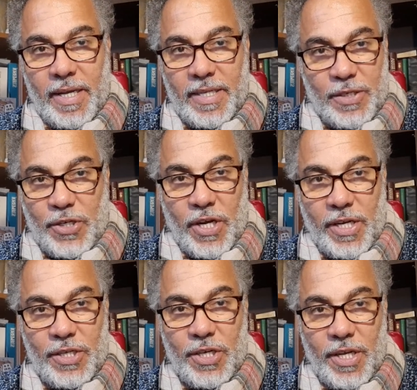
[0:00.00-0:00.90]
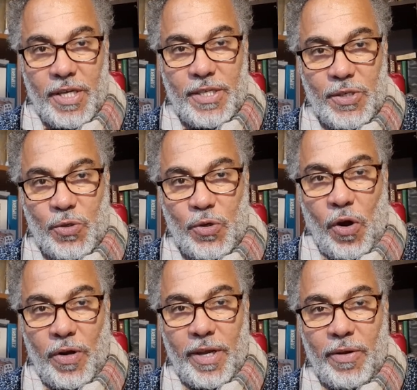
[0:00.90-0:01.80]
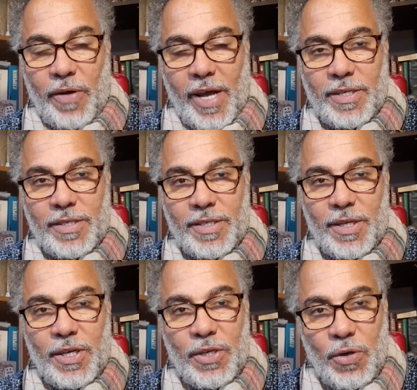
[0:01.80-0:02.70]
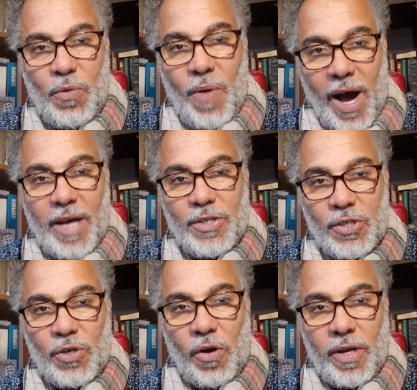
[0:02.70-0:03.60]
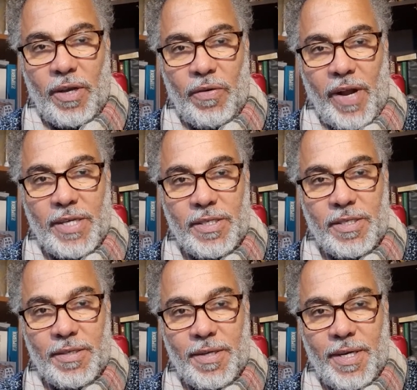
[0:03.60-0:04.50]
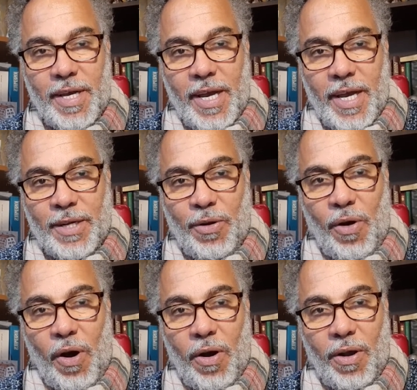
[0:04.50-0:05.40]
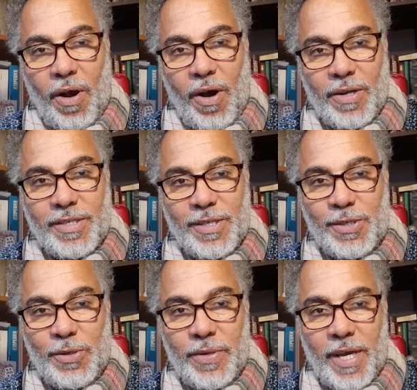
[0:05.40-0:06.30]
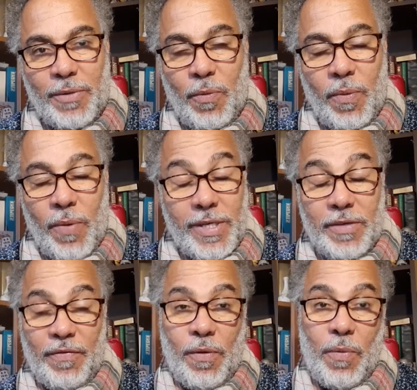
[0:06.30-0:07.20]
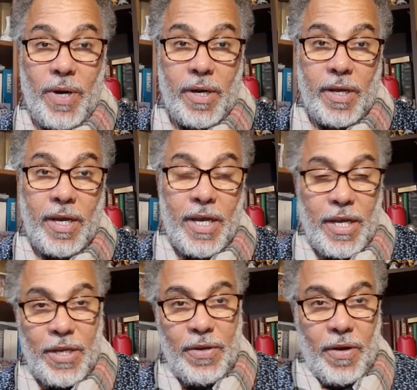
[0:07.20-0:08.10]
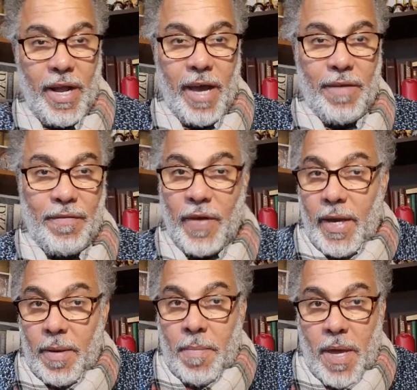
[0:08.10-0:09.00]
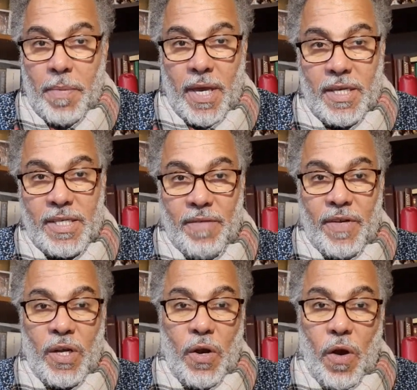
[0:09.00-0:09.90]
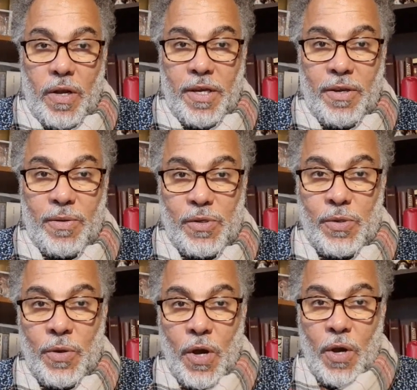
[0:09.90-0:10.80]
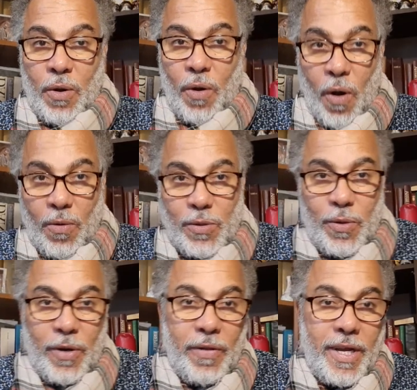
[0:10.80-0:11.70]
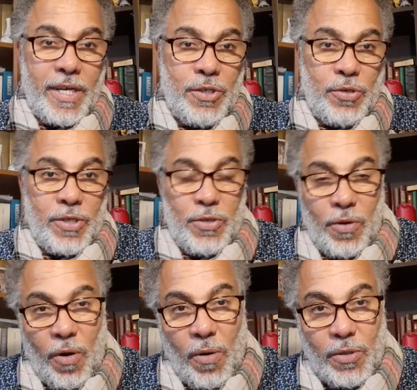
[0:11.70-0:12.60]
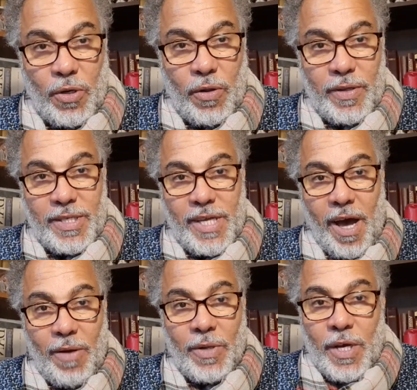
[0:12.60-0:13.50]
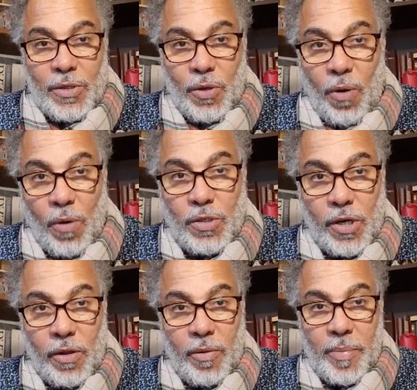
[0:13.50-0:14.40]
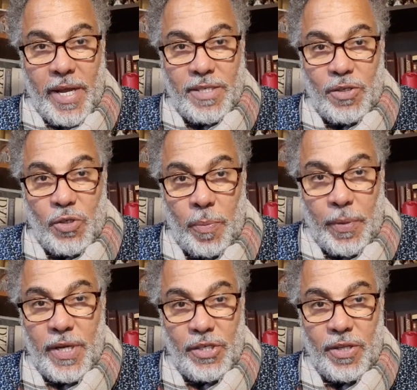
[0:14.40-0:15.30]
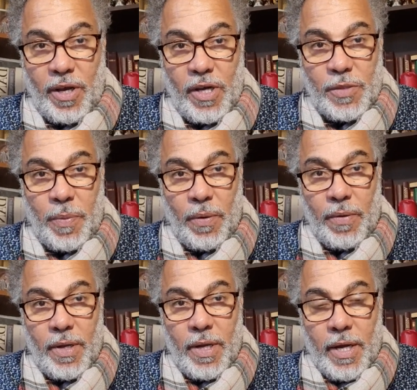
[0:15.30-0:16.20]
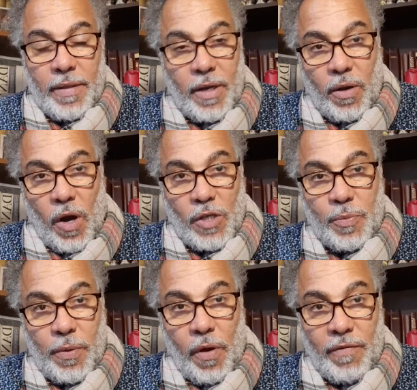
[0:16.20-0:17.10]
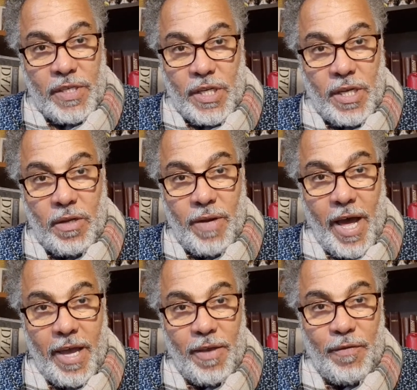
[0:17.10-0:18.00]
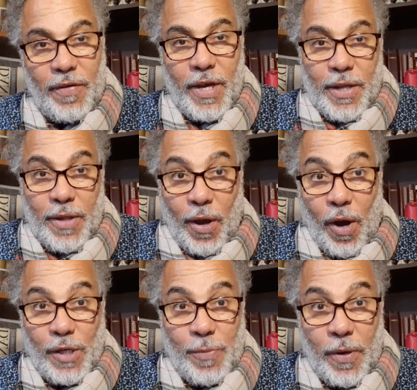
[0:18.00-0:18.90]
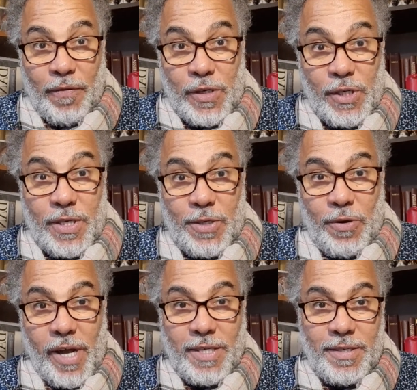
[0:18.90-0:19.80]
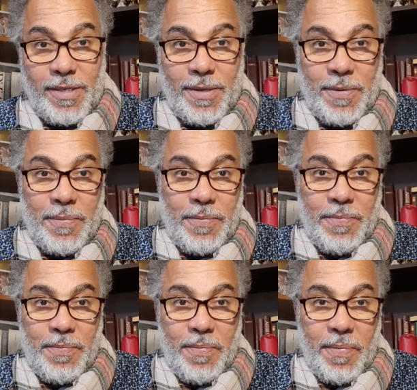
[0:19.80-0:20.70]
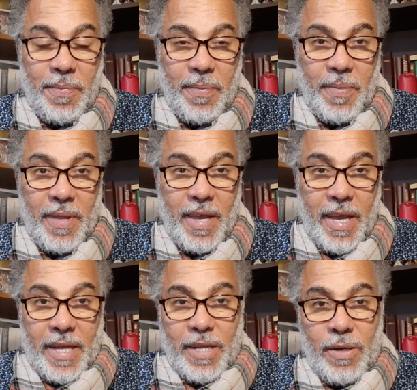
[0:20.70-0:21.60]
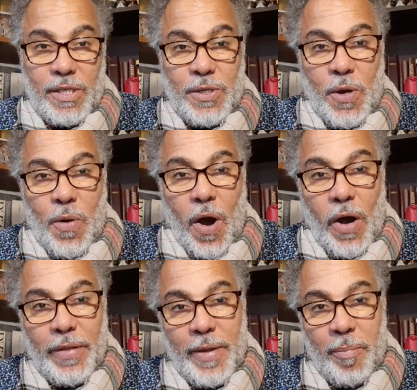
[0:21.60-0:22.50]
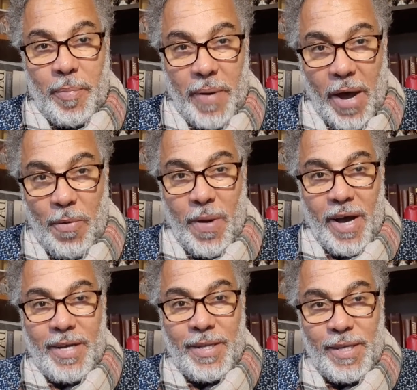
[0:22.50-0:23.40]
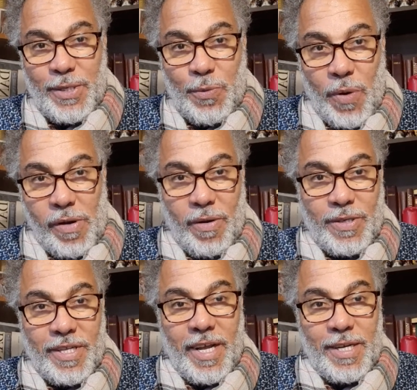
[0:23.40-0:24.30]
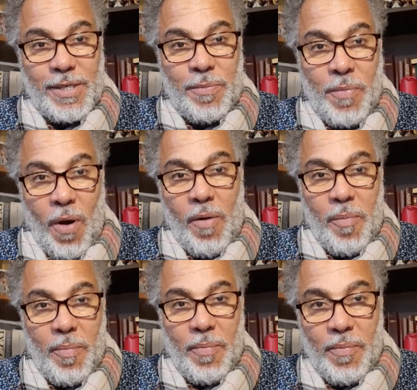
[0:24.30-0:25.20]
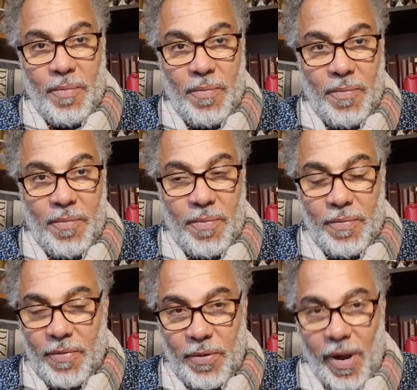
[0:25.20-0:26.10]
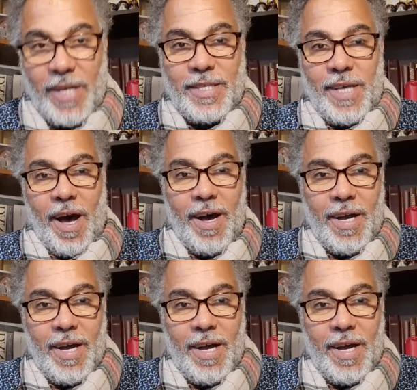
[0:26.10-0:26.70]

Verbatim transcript: The church is strong in Christ. You are strong in Christ. And God, is doing a wonderful work in your life. And maybe He's even calling you to go to another country, to go to another town, to go to another place, to preach the gospel, the gospel of eternal life, the gospel of Jesus Christ. There is no other power in this world that is more greater